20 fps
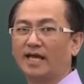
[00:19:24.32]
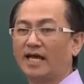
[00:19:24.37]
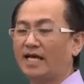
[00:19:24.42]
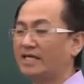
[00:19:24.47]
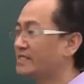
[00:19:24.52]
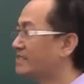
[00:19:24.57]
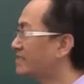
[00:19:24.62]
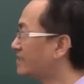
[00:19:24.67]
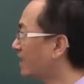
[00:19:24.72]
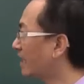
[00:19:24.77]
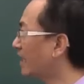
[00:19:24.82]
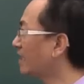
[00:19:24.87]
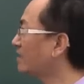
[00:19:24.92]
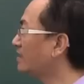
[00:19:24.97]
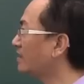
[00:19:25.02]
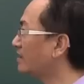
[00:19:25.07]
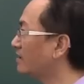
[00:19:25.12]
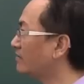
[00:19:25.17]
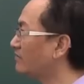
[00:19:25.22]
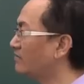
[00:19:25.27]
And second
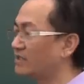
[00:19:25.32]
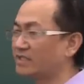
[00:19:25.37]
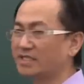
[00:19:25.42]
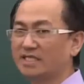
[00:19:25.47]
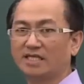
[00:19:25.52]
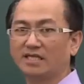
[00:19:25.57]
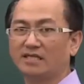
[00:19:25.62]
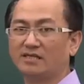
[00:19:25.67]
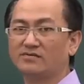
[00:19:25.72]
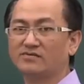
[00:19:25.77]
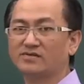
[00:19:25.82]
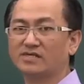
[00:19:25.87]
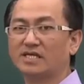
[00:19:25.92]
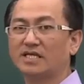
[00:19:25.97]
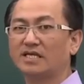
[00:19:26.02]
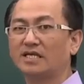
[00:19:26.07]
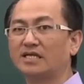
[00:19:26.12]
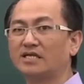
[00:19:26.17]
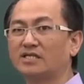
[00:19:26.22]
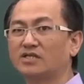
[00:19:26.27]
derivative
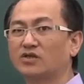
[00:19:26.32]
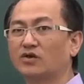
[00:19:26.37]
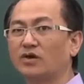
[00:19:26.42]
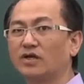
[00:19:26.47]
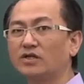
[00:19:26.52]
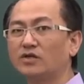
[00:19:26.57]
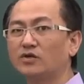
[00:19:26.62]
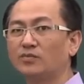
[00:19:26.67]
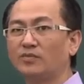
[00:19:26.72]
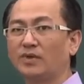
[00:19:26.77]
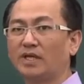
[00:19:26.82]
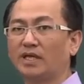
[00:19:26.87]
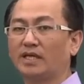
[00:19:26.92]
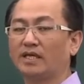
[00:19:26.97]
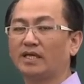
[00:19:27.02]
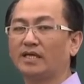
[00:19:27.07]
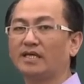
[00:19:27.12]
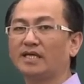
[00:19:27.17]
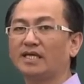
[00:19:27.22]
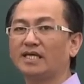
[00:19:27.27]
is going to
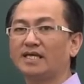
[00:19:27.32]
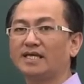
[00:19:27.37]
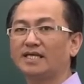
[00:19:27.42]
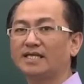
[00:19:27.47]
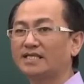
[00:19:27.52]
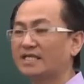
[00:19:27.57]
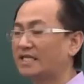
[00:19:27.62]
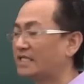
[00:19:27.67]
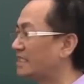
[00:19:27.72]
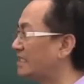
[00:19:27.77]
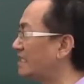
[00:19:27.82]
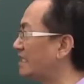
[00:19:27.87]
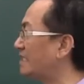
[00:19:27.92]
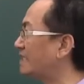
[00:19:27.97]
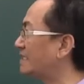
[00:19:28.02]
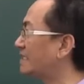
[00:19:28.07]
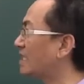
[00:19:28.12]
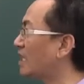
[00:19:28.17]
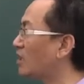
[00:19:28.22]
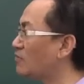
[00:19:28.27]
be the
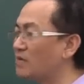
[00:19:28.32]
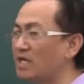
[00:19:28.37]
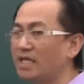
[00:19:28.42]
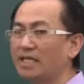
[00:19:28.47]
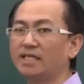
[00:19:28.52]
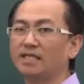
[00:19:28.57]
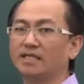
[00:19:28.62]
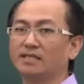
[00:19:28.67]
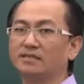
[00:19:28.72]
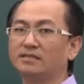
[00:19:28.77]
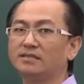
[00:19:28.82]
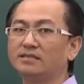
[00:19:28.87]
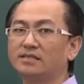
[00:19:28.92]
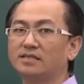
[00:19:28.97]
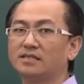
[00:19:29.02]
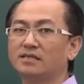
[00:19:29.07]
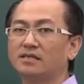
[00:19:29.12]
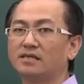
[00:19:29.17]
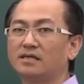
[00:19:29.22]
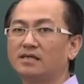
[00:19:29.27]

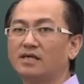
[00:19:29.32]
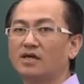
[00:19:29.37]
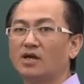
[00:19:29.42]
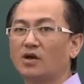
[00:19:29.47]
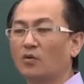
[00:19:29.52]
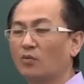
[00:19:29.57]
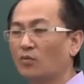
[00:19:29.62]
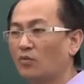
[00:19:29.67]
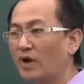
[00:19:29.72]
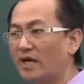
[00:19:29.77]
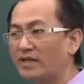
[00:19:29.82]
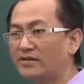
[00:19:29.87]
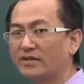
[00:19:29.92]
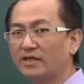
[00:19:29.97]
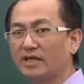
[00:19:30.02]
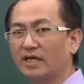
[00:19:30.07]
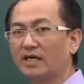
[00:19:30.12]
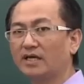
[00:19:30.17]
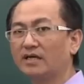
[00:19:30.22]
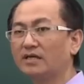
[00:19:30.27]
determinant
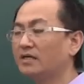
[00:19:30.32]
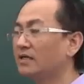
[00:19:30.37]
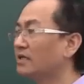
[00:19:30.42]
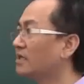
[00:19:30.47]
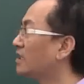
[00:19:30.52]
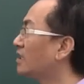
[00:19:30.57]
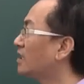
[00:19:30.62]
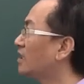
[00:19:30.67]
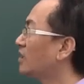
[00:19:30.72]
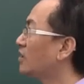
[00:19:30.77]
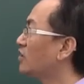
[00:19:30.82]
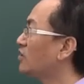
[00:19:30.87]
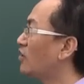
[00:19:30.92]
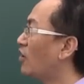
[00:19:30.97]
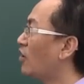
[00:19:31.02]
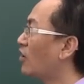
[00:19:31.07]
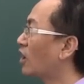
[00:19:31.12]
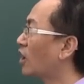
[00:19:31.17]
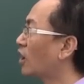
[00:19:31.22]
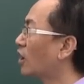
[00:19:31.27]
whether
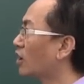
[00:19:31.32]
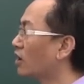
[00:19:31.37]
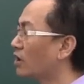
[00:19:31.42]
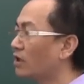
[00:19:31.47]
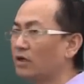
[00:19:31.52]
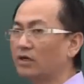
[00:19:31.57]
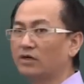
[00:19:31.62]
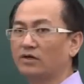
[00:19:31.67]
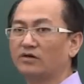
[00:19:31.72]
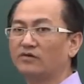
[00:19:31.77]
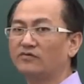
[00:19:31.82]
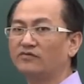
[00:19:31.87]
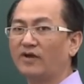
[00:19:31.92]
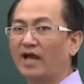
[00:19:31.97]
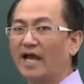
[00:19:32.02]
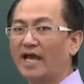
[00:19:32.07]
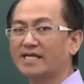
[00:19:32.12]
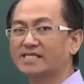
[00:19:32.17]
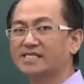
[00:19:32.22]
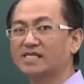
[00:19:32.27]
your curve
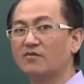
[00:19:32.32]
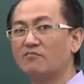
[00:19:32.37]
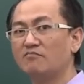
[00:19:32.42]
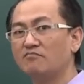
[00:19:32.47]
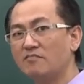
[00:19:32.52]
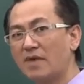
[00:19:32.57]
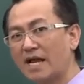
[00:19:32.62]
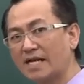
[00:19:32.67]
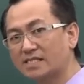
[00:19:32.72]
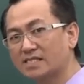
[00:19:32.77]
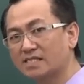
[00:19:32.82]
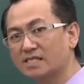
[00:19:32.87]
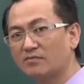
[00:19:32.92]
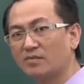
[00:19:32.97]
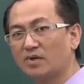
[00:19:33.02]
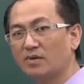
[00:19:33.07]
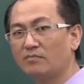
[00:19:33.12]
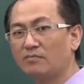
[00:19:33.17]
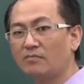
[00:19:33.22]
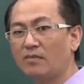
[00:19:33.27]
has a
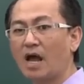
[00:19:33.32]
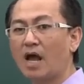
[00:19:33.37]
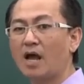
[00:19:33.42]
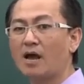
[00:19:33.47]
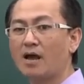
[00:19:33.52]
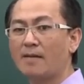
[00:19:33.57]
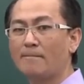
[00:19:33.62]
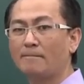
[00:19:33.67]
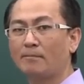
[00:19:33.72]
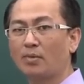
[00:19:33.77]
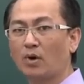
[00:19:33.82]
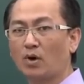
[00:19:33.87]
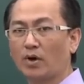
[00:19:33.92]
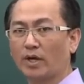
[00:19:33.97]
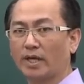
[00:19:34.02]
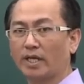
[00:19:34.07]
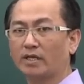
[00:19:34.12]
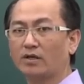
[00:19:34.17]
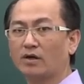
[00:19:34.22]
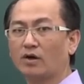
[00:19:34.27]
maximum
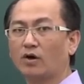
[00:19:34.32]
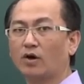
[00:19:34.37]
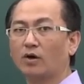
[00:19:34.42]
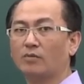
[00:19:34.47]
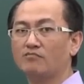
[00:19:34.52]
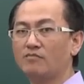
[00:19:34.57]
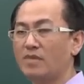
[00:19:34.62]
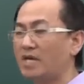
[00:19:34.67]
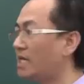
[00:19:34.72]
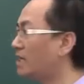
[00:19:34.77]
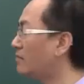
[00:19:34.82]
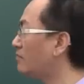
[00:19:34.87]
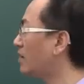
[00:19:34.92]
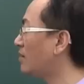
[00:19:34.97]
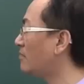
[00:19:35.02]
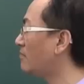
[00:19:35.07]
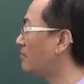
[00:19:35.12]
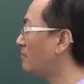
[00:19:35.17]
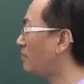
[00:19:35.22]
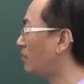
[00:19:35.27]
point or a
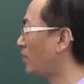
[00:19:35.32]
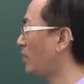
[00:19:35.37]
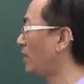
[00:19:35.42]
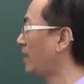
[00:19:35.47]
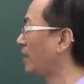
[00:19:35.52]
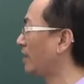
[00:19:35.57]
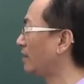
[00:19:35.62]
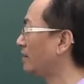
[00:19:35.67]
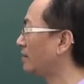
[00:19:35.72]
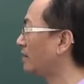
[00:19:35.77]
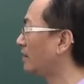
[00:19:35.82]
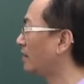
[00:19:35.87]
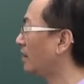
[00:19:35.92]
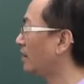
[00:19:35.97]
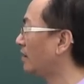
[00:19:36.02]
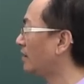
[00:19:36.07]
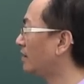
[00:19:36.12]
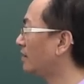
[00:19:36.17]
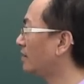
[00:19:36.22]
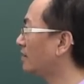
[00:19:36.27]
minimum point.
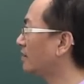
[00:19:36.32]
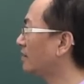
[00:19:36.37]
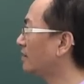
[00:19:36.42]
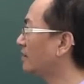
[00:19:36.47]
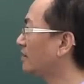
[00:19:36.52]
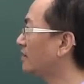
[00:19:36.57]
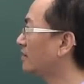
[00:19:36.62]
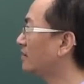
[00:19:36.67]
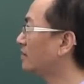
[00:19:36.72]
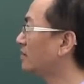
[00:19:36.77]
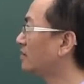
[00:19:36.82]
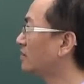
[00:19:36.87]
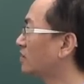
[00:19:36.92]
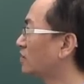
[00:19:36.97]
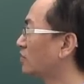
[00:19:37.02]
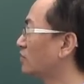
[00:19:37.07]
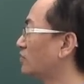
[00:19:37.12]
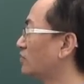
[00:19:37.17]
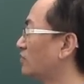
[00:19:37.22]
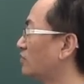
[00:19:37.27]

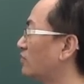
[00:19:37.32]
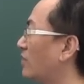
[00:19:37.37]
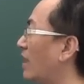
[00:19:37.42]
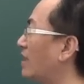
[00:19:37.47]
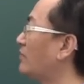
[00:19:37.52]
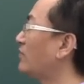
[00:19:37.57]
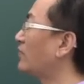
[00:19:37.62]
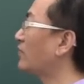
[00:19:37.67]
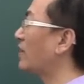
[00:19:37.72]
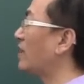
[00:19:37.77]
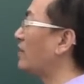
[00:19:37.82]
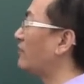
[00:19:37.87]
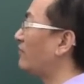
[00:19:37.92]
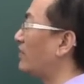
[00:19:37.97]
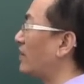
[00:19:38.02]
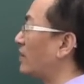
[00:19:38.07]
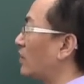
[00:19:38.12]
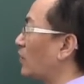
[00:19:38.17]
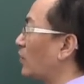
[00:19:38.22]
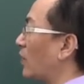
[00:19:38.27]
So to run through it
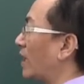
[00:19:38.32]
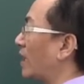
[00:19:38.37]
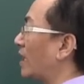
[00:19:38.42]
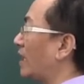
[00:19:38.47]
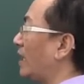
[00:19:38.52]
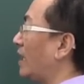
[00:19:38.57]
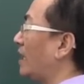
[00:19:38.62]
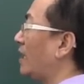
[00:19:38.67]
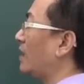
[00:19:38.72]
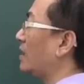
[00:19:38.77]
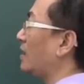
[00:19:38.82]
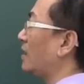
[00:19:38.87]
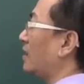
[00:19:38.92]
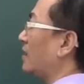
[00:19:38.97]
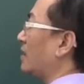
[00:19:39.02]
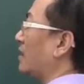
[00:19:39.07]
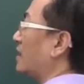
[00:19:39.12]
very quickly,